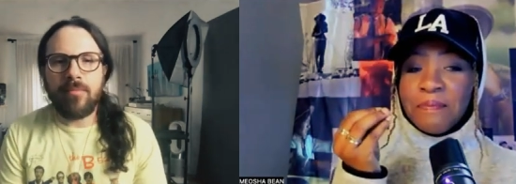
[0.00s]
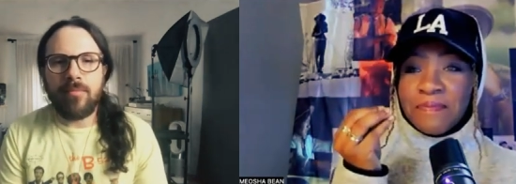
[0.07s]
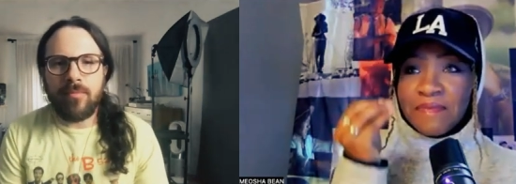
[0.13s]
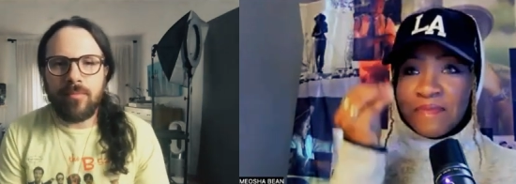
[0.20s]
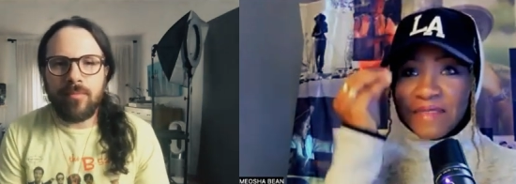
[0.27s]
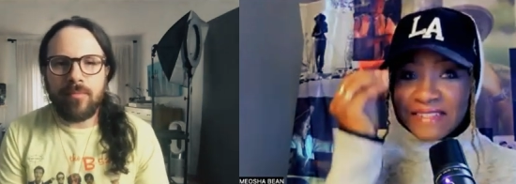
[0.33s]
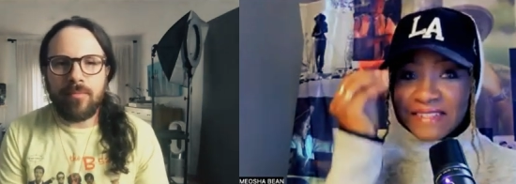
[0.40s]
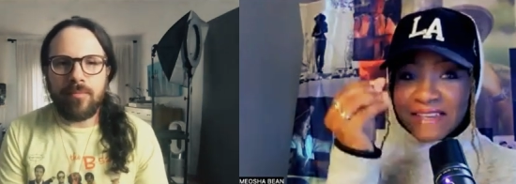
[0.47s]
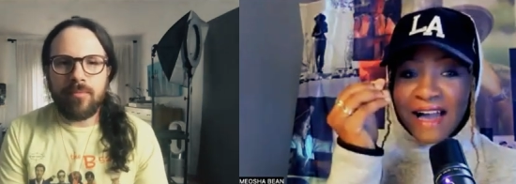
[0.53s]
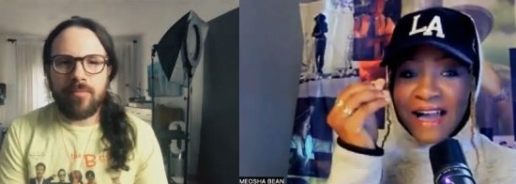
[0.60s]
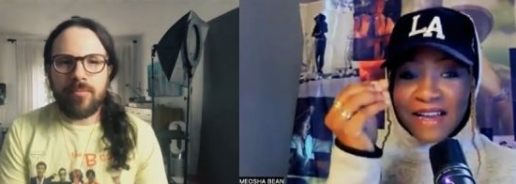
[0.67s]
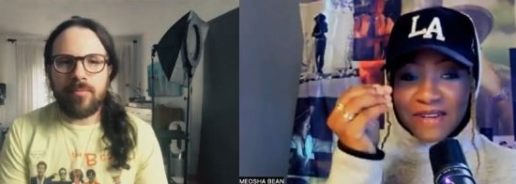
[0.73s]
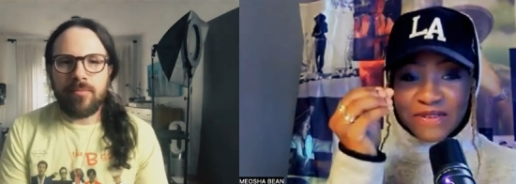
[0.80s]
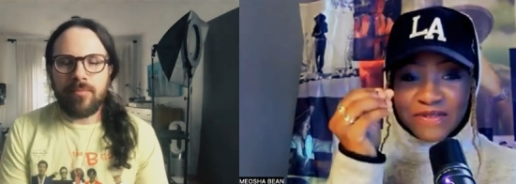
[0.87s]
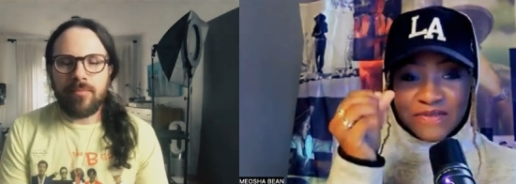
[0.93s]
Speaker 1: this
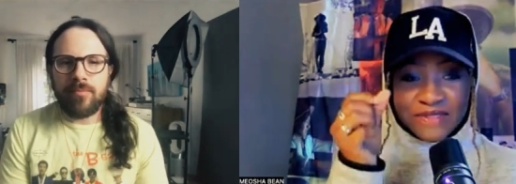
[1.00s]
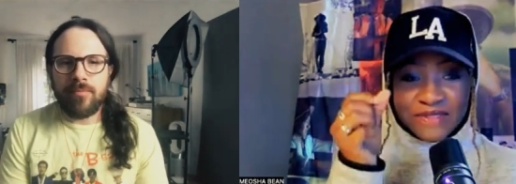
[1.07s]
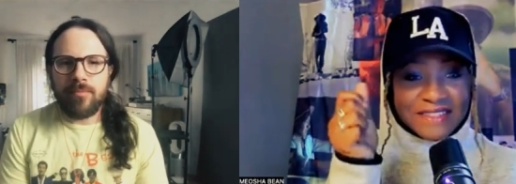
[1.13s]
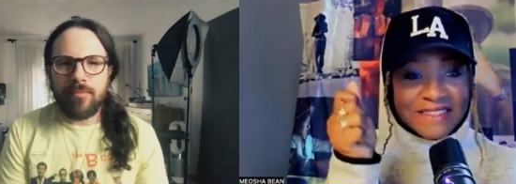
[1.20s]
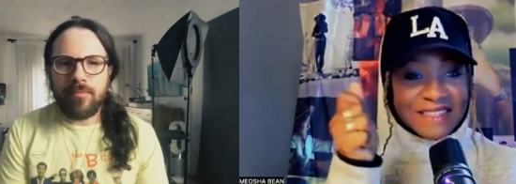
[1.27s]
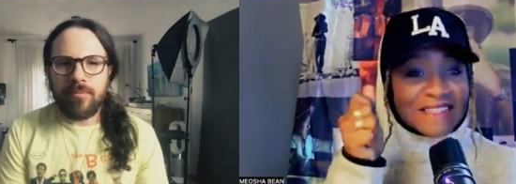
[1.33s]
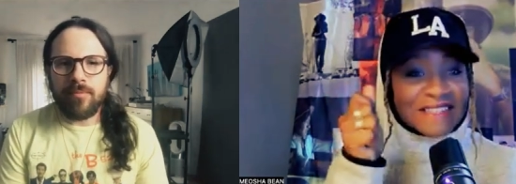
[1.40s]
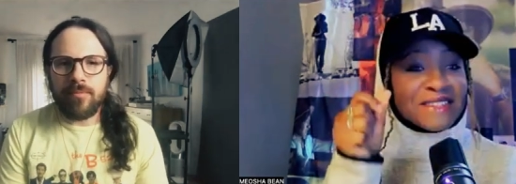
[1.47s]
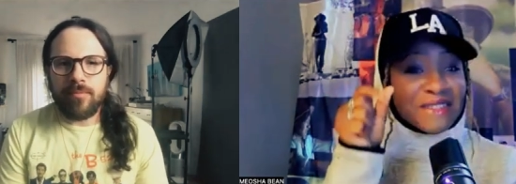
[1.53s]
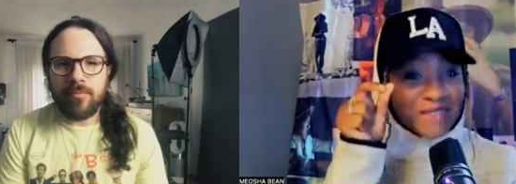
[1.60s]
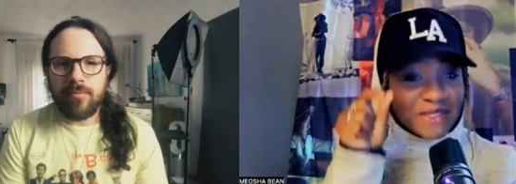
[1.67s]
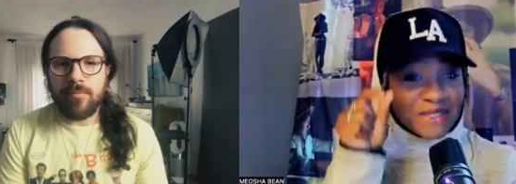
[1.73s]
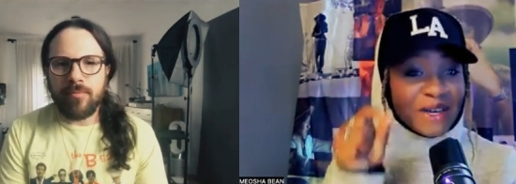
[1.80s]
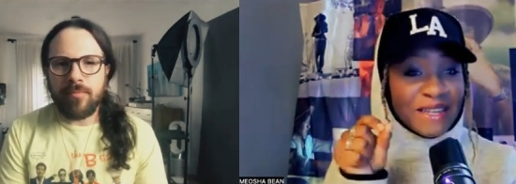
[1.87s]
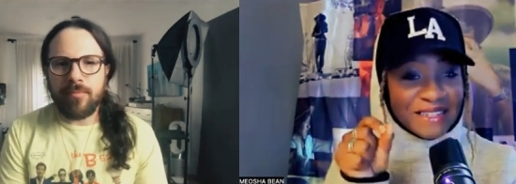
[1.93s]
kind of this
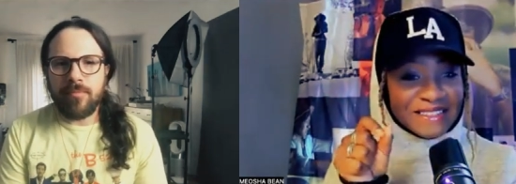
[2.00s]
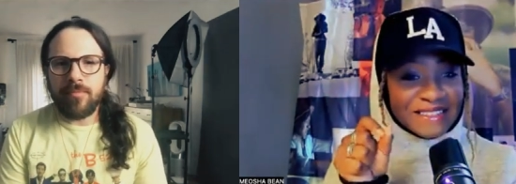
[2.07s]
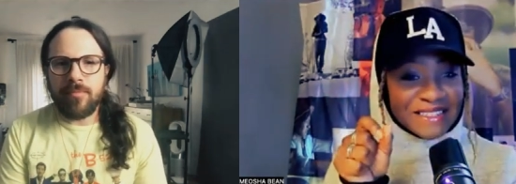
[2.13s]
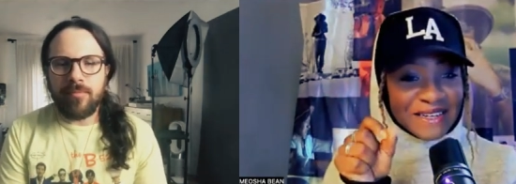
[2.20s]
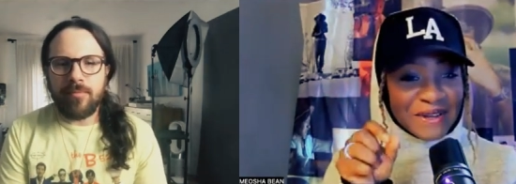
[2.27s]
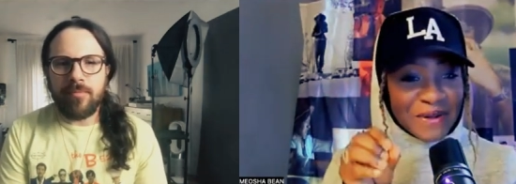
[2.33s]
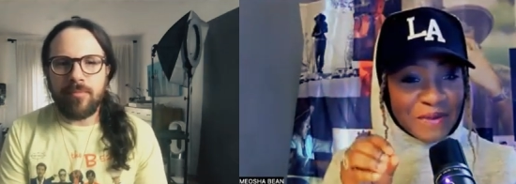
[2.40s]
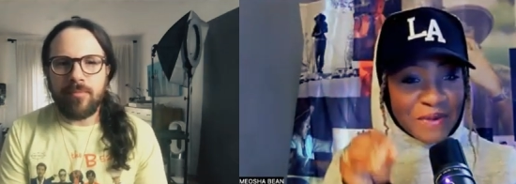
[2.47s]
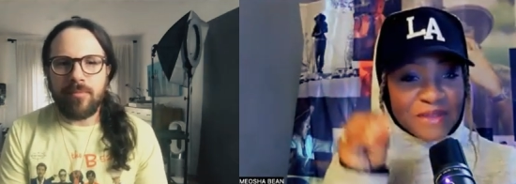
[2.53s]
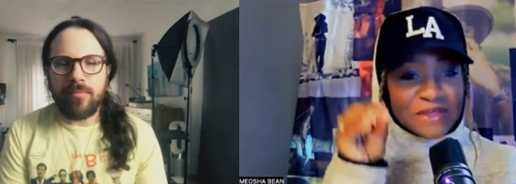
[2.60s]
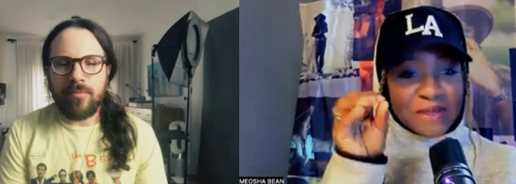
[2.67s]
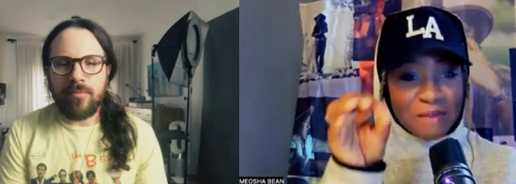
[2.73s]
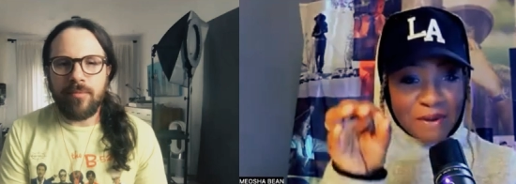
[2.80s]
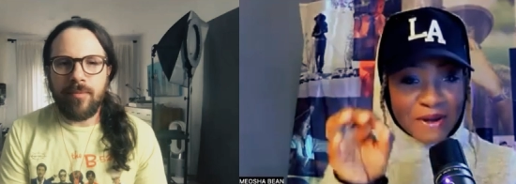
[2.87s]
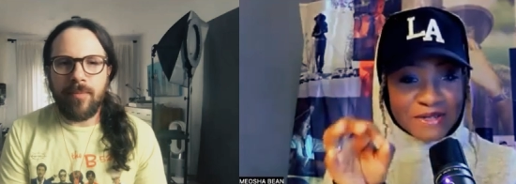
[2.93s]
done
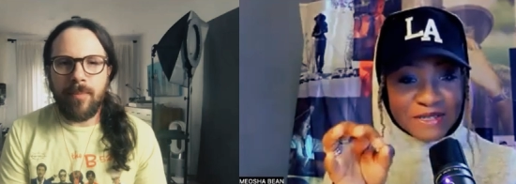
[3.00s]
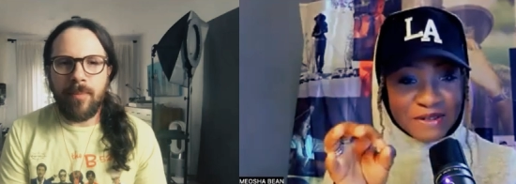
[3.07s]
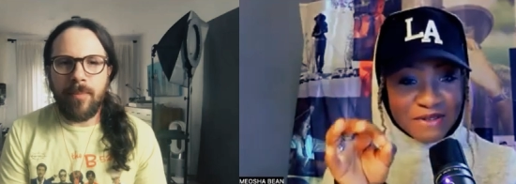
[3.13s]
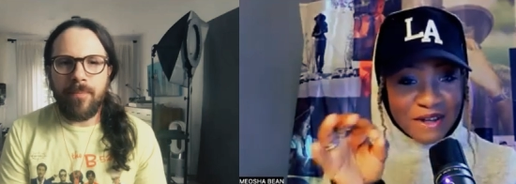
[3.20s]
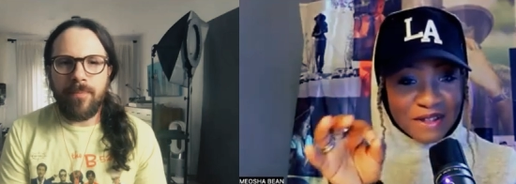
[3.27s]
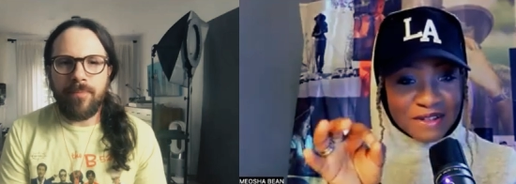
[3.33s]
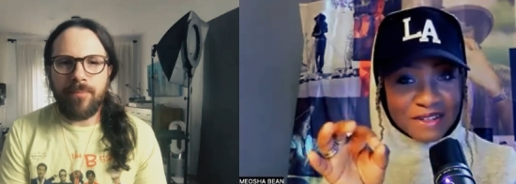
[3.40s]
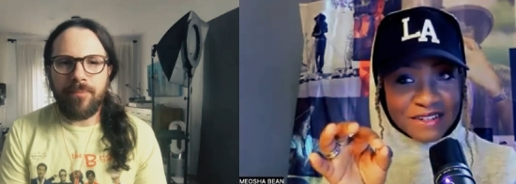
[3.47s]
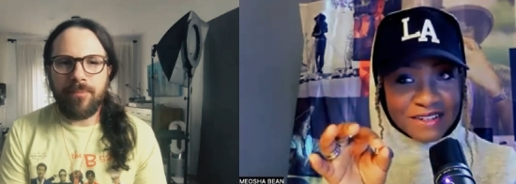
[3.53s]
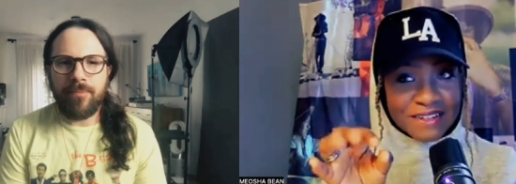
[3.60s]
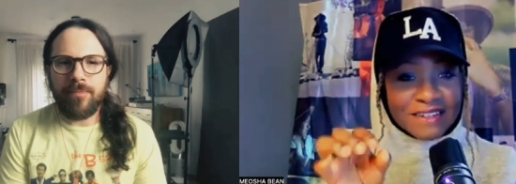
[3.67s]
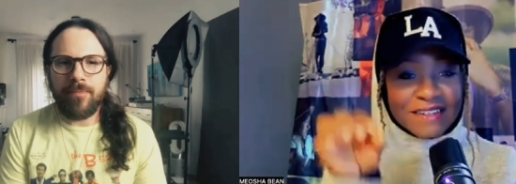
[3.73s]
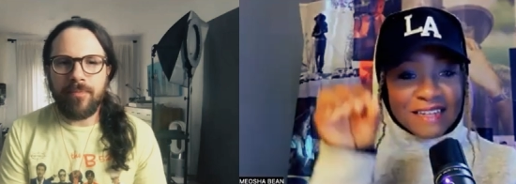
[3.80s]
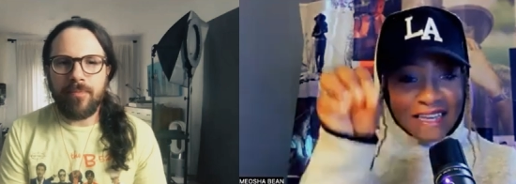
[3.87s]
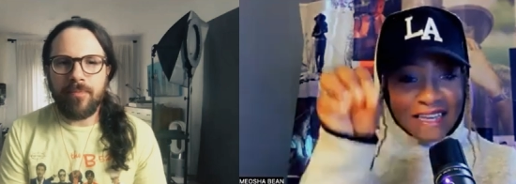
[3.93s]
with a person of color
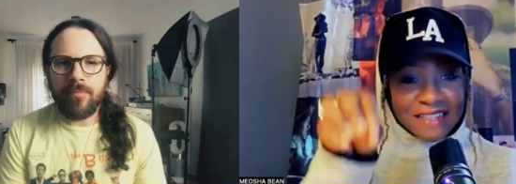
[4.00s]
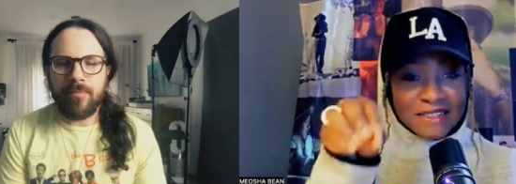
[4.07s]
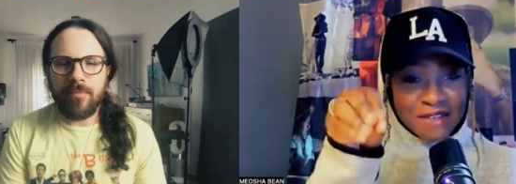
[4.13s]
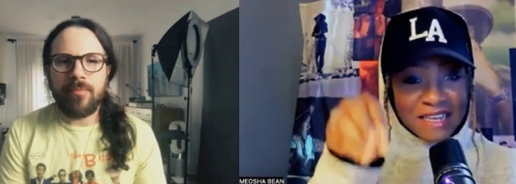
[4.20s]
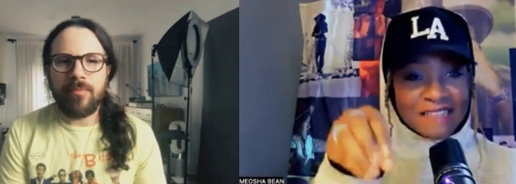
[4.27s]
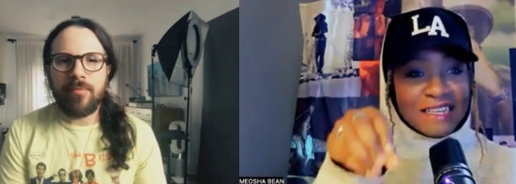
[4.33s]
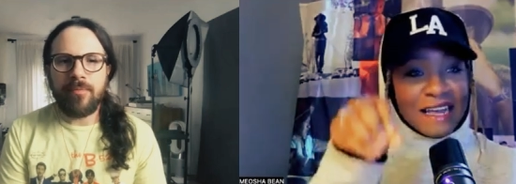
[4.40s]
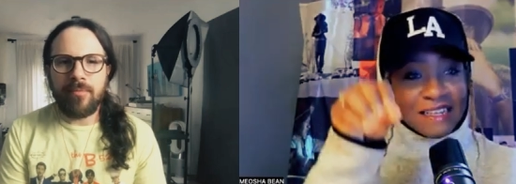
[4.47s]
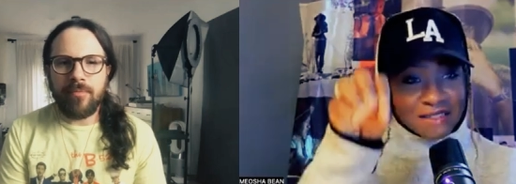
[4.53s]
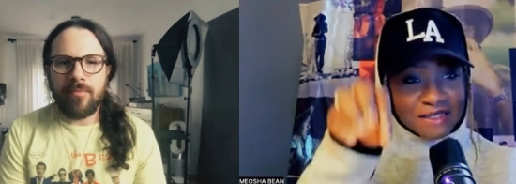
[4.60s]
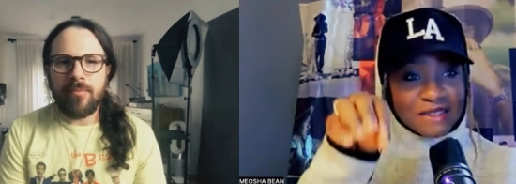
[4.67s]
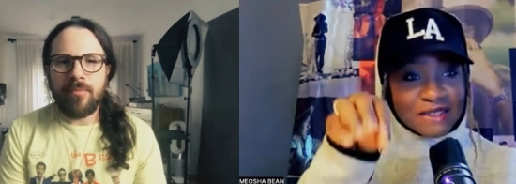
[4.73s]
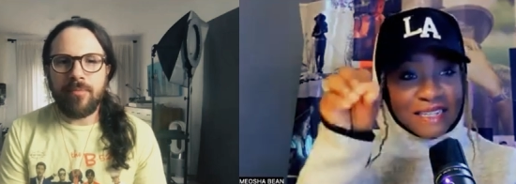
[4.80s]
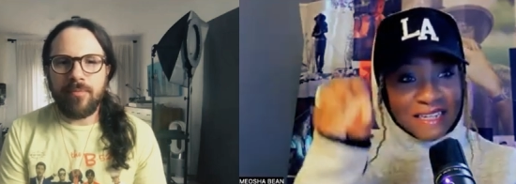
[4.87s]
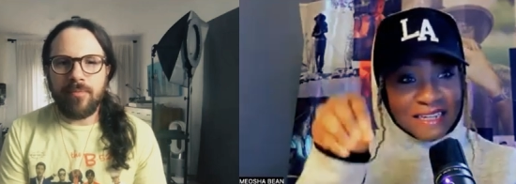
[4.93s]
and and as a
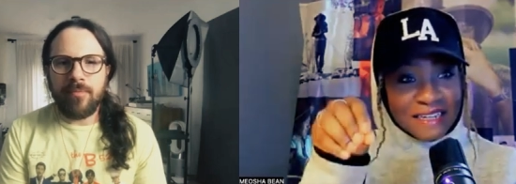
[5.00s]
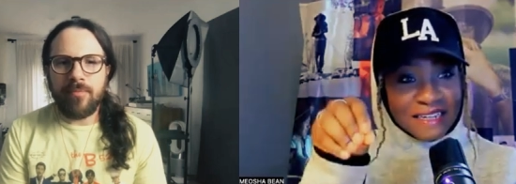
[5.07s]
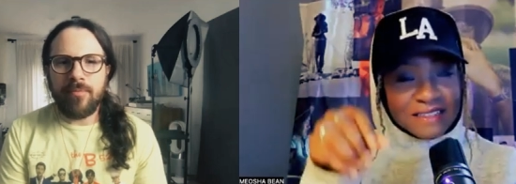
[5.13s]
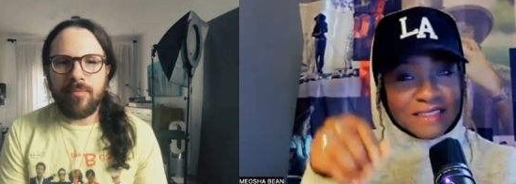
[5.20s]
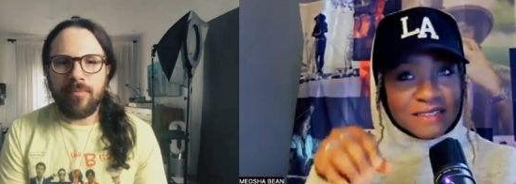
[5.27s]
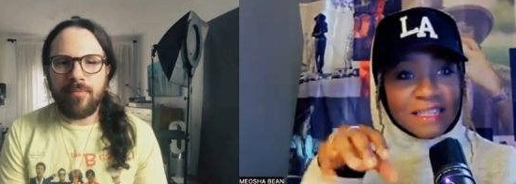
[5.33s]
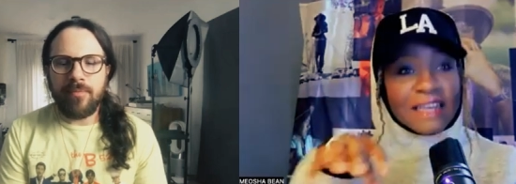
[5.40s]
lead,